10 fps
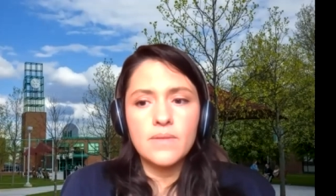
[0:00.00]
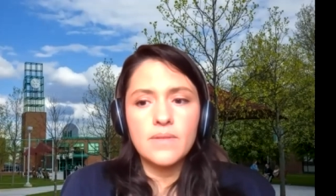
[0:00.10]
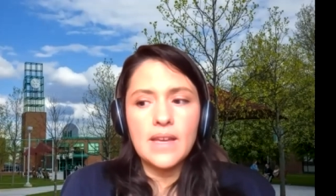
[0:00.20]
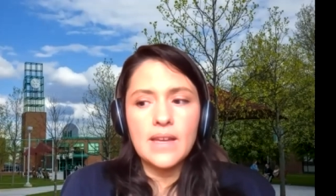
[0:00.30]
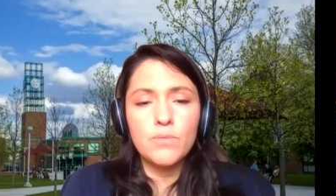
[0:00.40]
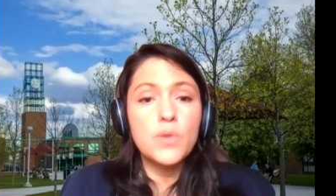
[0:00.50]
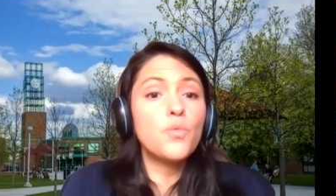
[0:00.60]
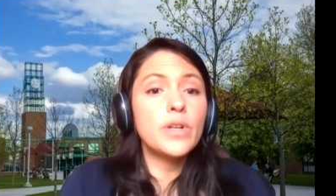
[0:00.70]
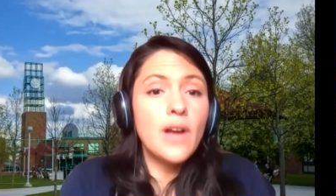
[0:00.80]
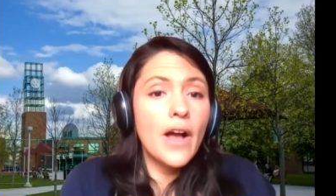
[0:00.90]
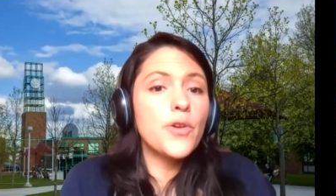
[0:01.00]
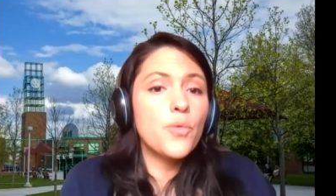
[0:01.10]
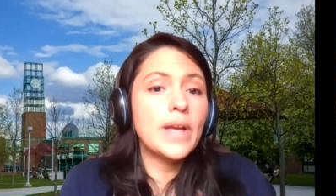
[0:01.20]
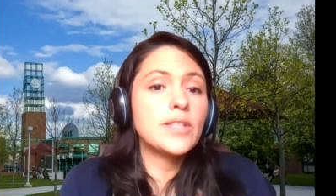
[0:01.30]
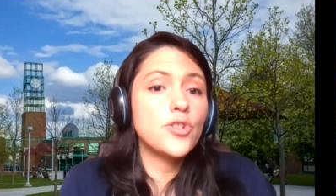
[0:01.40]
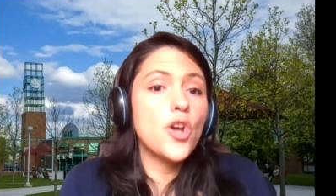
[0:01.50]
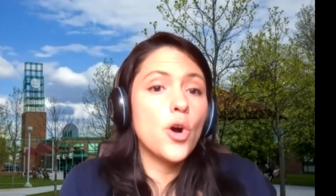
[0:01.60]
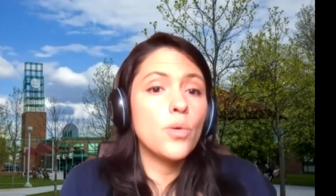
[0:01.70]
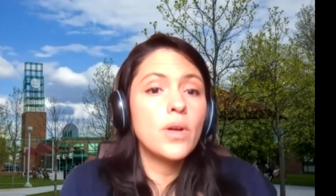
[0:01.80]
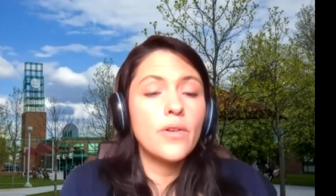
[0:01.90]
that we wouldn't otherwise
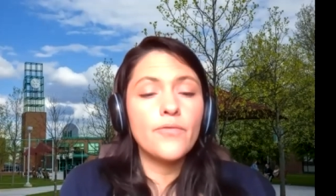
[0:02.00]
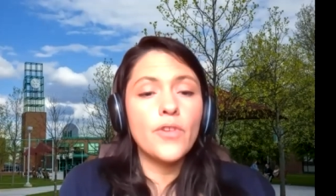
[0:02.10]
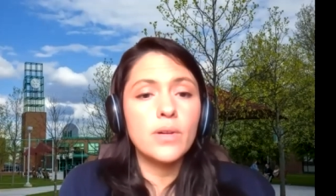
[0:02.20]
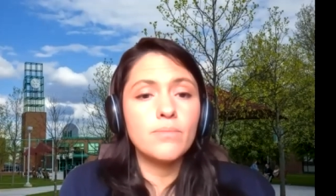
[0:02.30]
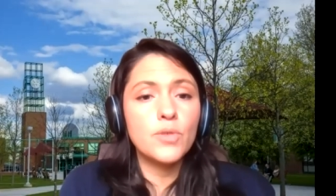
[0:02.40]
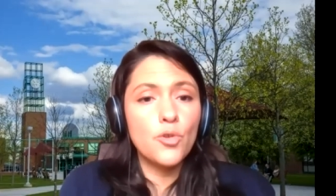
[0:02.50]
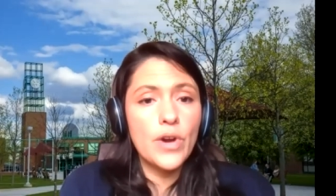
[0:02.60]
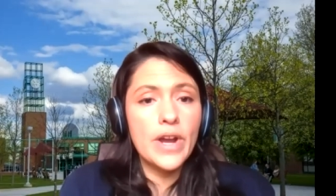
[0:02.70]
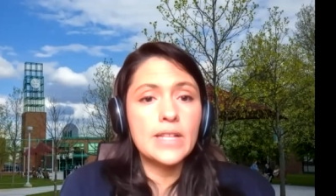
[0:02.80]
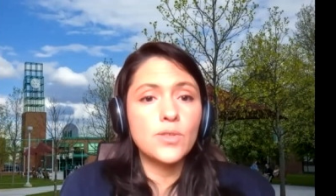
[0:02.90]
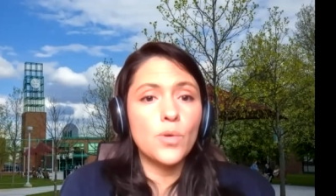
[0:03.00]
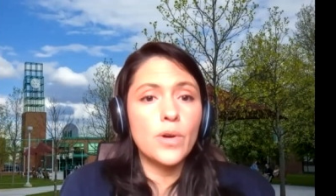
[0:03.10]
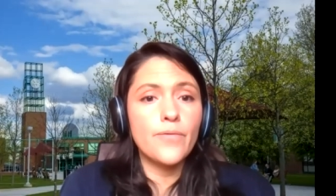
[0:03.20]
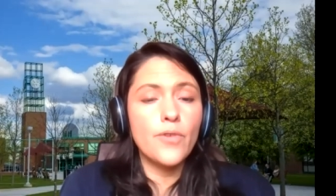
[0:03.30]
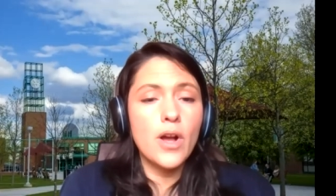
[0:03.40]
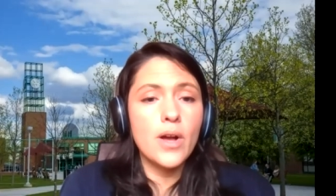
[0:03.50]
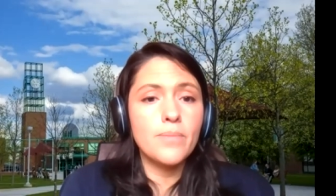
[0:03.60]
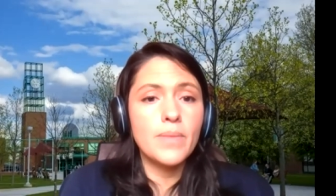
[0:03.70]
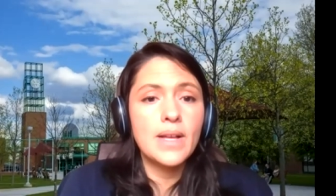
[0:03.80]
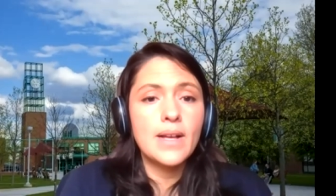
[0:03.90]
know from grades or
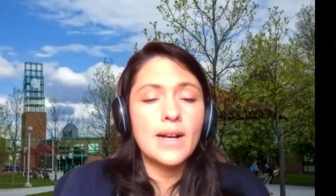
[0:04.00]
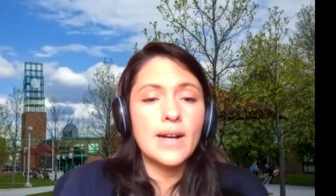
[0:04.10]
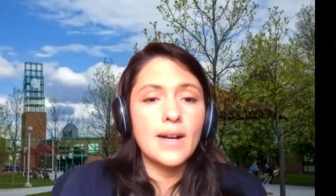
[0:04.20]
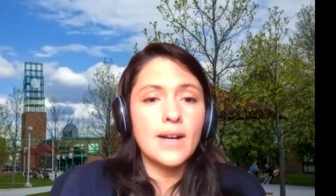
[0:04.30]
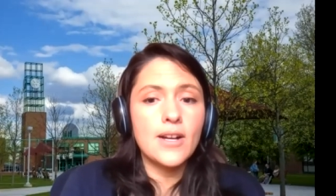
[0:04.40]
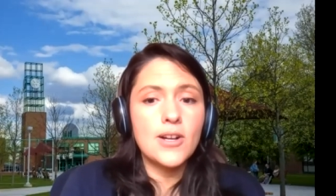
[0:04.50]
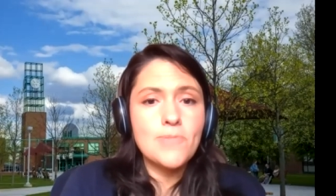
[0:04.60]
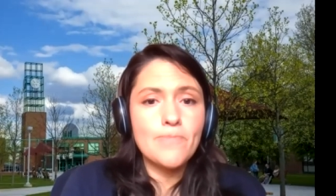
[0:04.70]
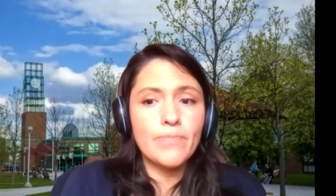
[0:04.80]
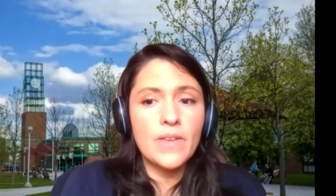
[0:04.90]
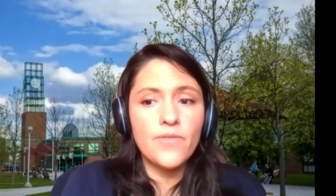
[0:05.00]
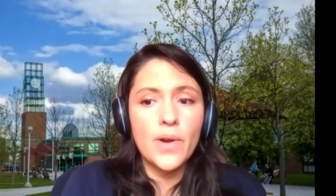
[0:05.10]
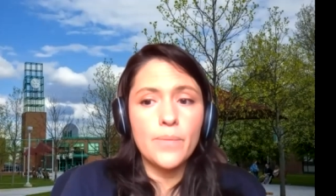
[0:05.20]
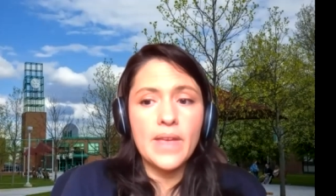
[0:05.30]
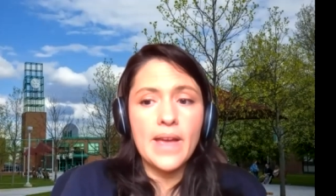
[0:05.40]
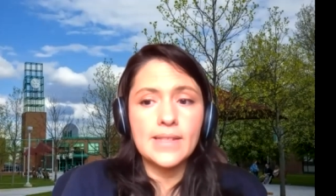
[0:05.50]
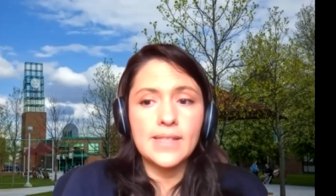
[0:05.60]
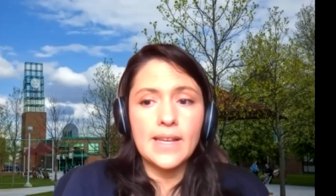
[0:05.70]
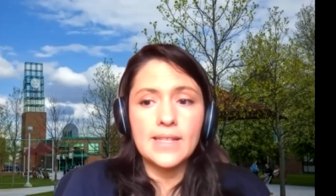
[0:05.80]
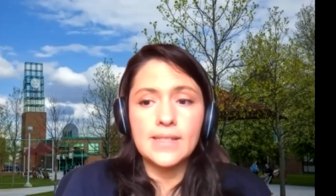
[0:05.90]
from um, from the
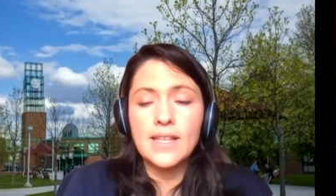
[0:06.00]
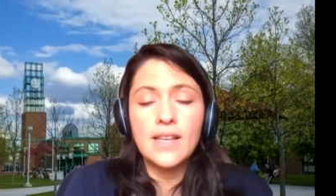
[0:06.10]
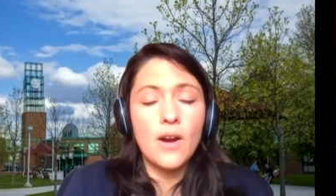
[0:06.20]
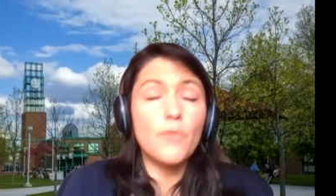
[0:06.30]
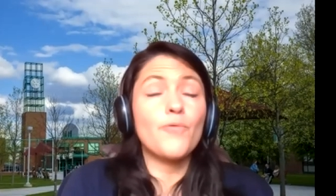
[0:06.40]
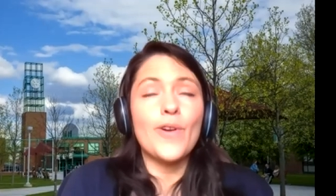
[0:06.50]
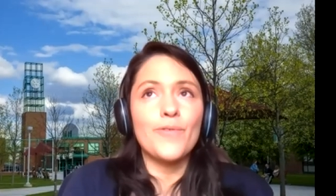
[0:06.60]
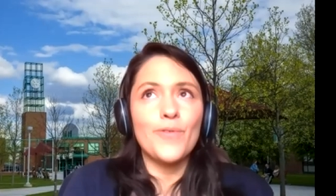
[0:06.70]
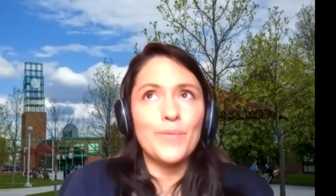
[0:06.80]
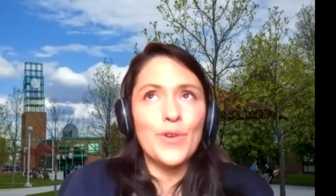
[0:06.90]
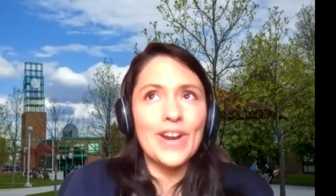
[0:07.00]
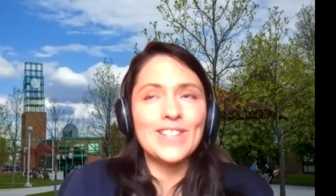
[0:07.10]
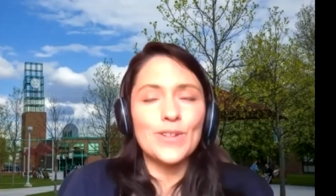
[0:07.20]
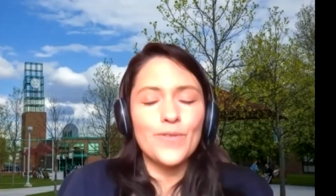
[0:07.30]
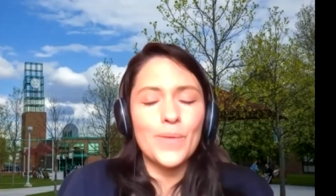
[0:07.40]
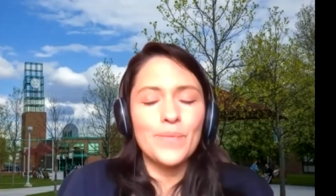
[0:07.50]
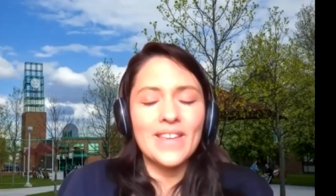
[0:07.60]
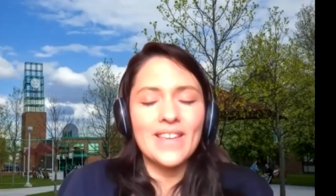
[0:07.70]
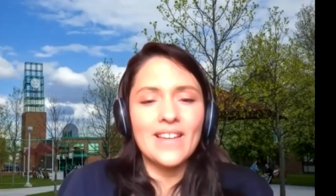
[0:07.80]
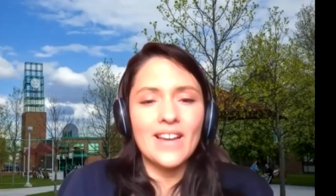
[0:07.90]
essays, or for, from grades or from
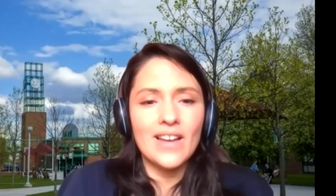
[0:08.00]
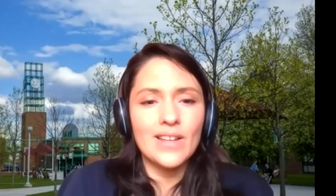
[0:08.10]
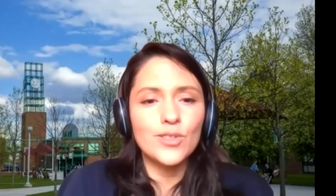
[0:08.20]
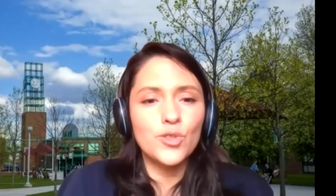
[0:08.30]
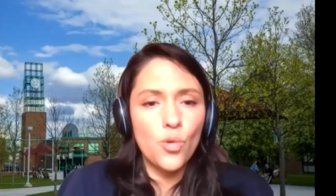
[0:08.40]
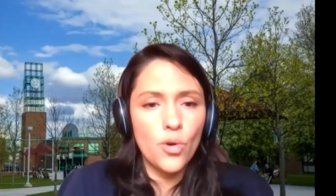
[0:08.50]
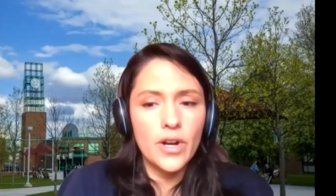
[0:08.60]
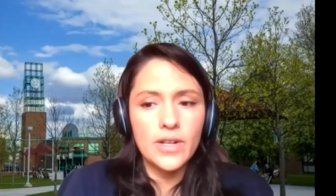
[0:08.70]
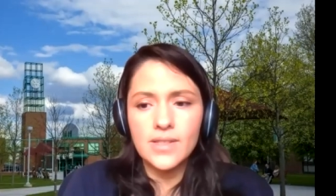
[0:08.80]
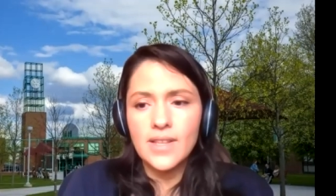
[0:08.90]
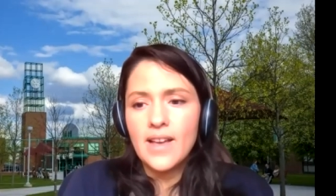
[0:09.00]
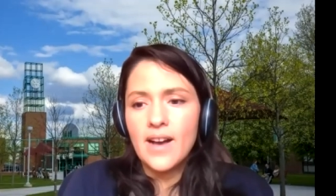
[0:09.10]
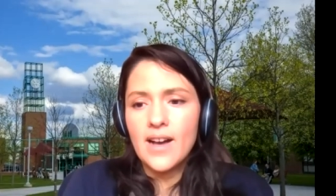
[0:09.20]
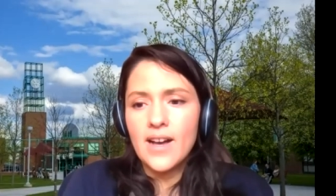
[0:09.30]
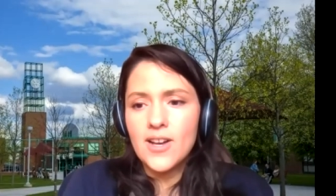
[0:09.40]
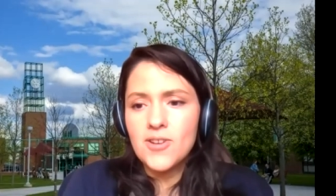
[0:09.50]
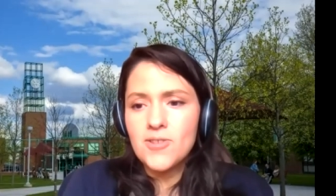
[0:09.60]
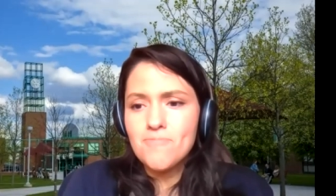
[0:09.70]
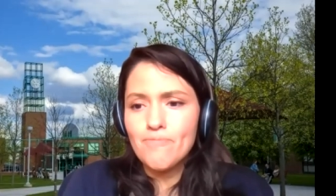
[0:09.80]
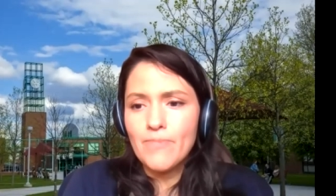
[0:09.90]
the uh, scores.
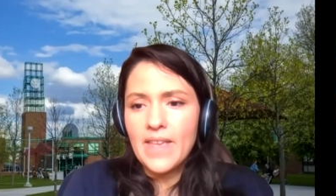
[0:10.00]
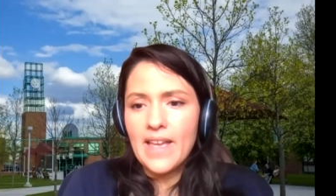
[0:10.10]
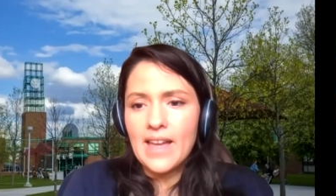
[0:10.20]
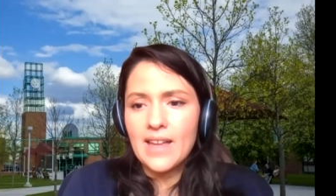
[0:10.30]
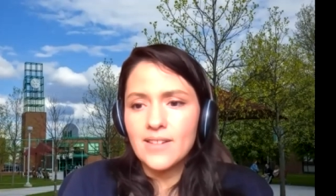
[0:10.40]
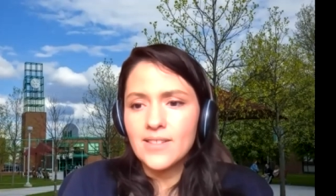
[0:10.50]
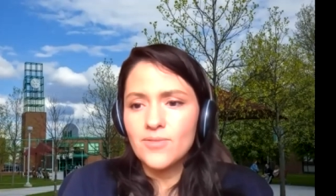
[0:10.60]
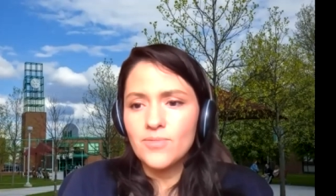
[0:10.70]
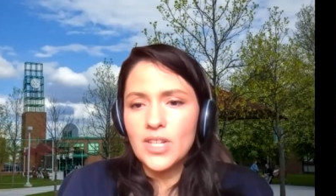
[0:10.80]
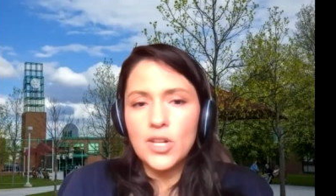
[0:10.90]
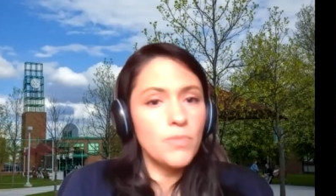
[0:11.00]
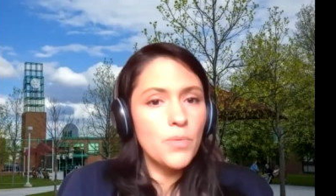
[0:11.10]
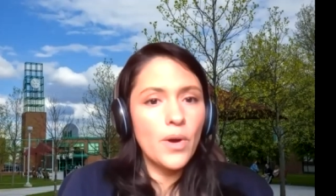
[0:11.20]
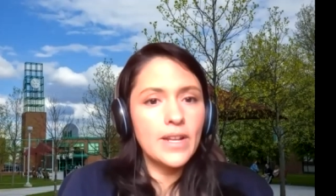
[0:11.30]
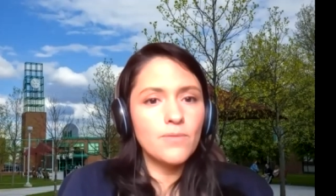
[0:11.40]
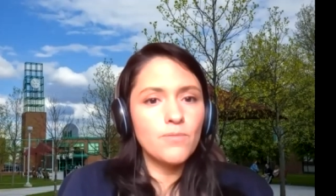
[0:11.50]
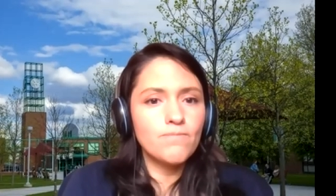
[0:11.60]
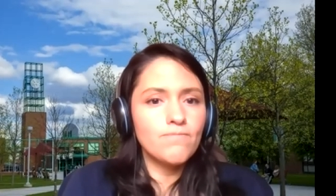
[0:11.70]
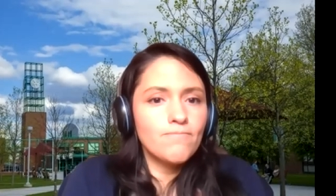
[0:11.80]
Um, and you know, we want it